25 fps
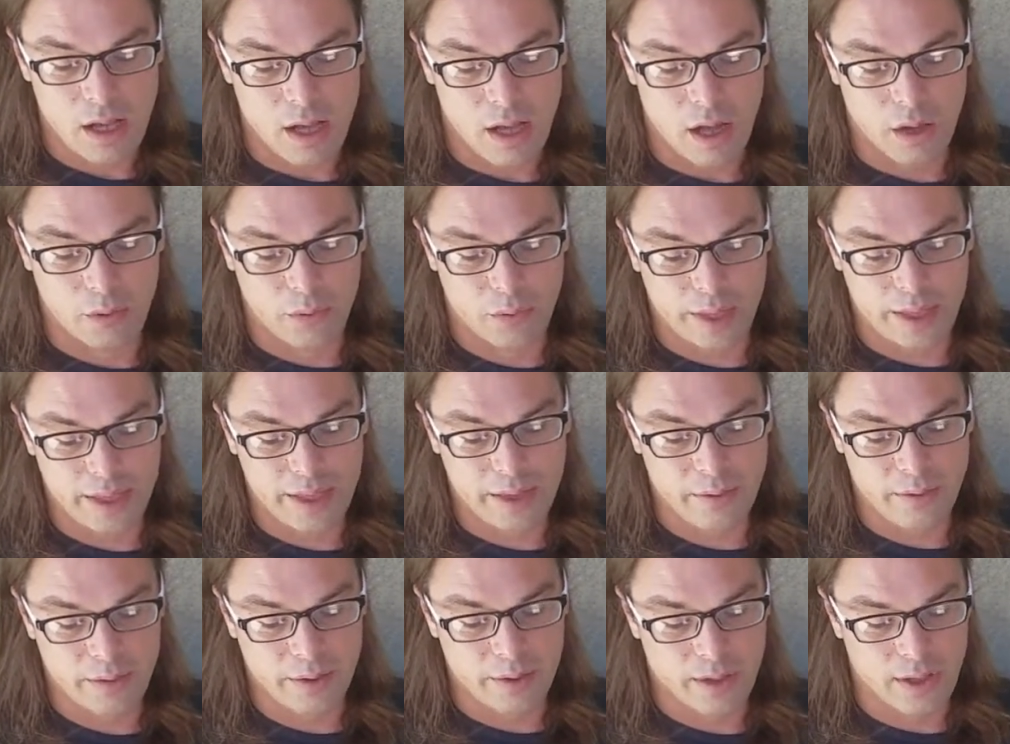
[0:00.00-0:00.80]

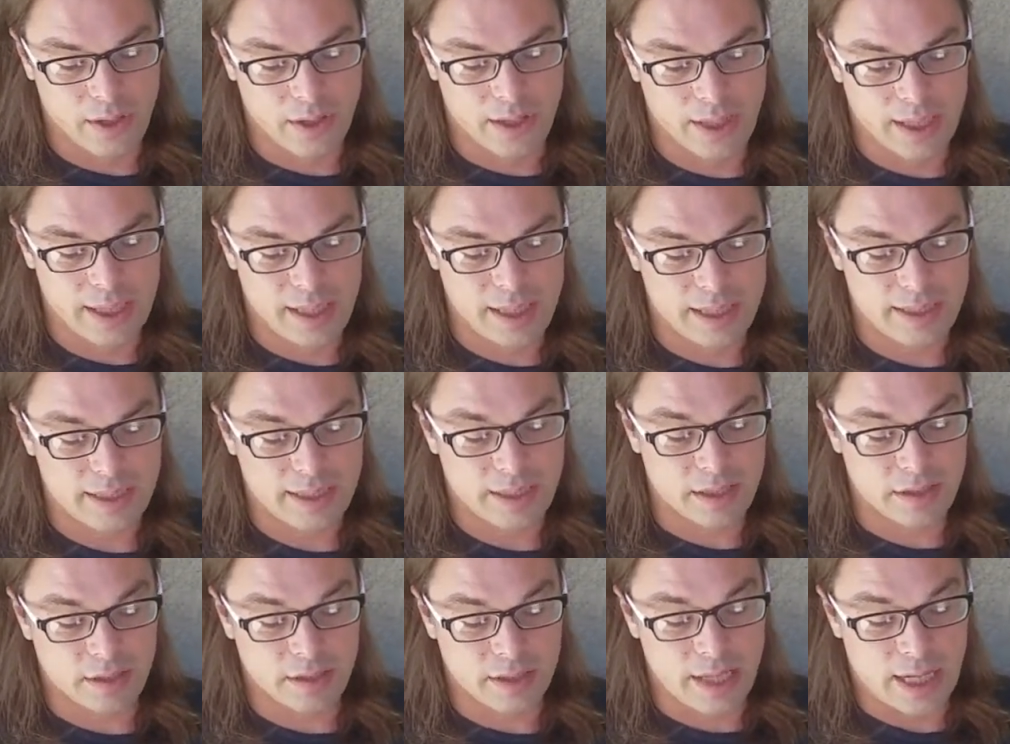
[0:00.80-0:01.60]
already regarded as
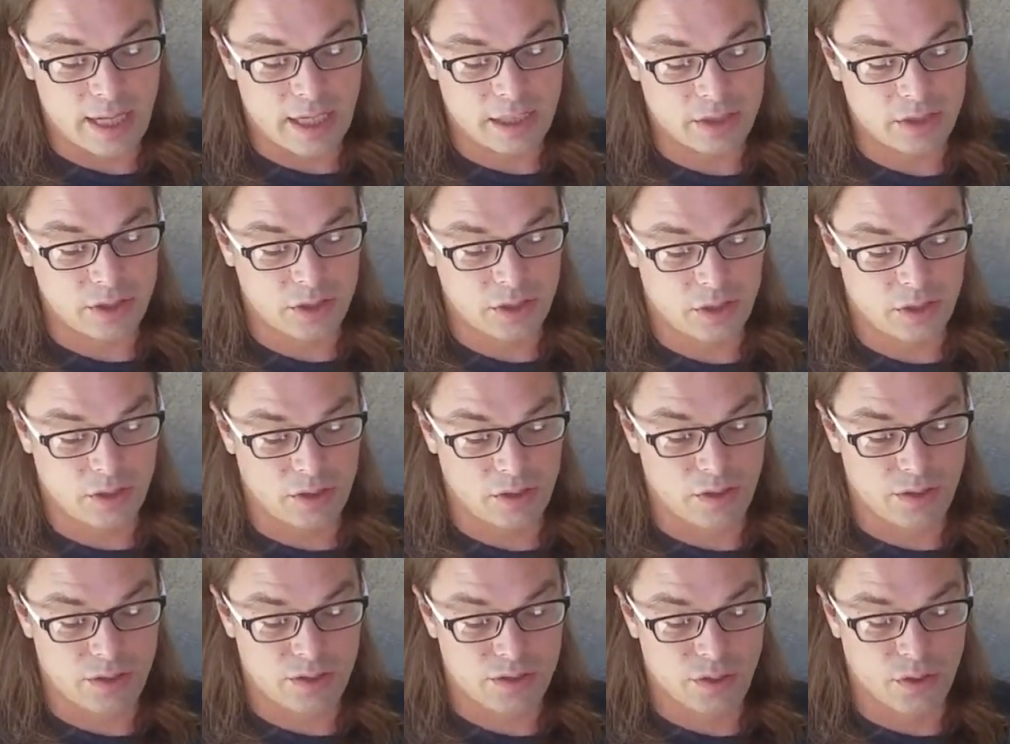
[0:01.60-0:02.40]
international,
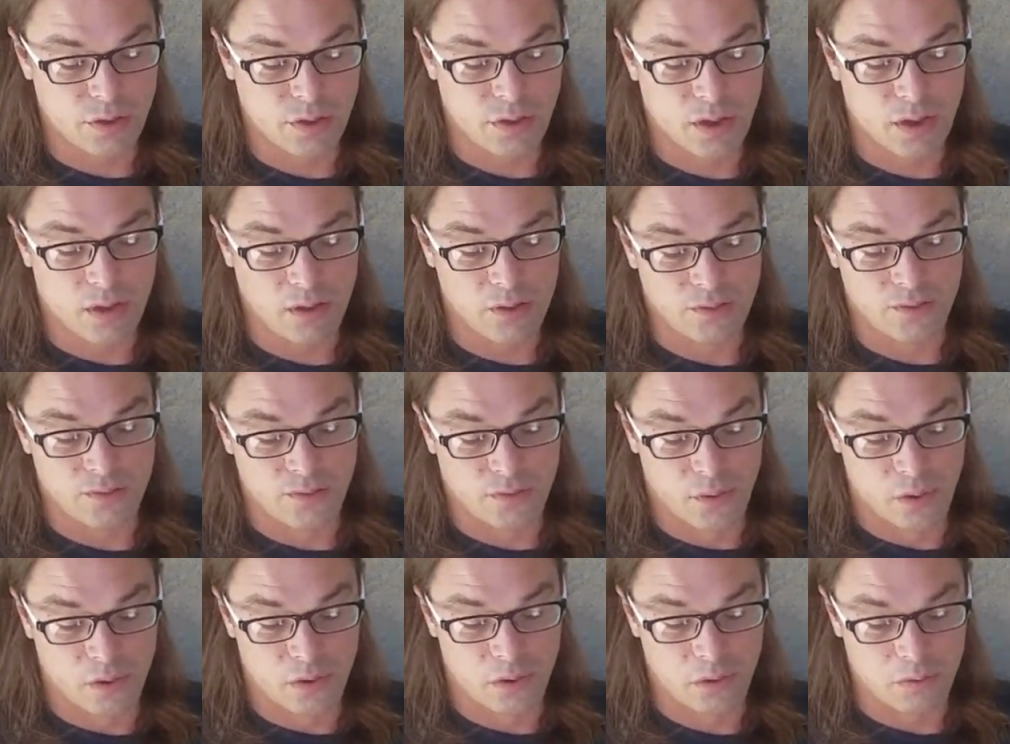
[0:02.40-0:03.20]
the so-called
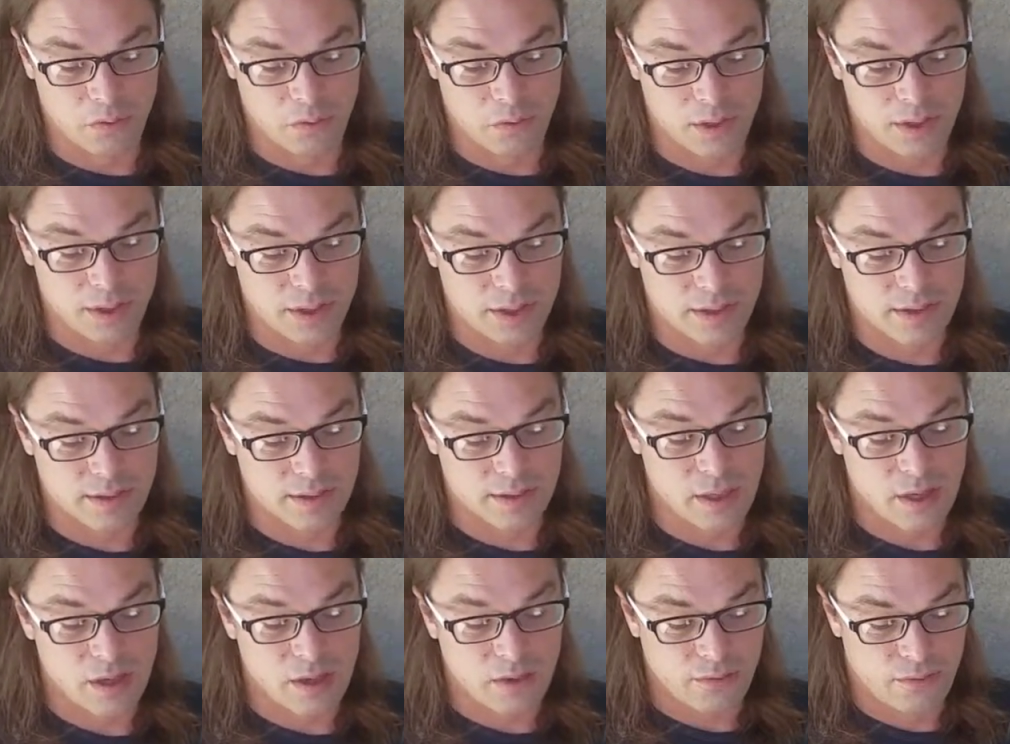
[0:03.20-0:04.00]
foreign words,
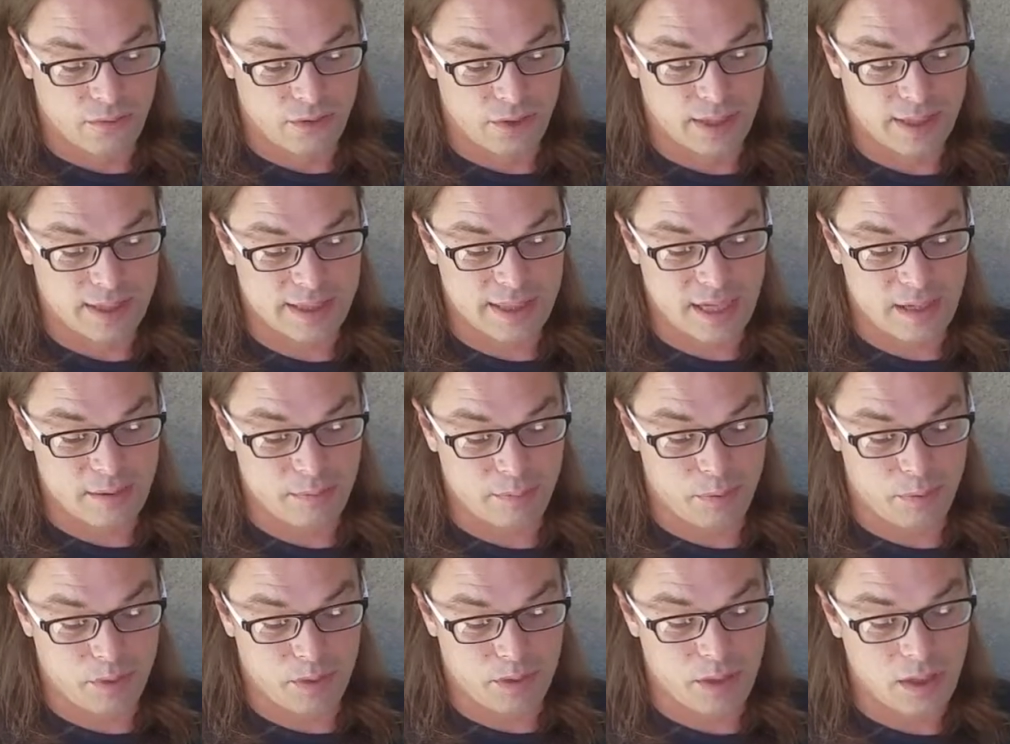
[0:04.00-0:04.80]
for
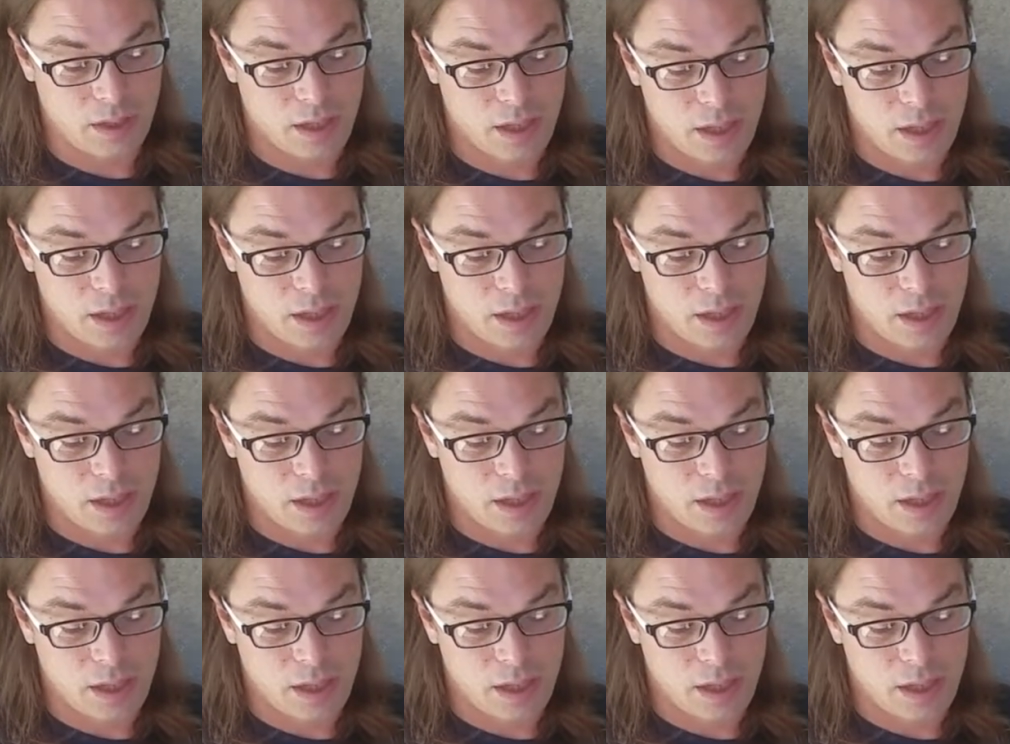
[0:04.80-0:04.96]
example,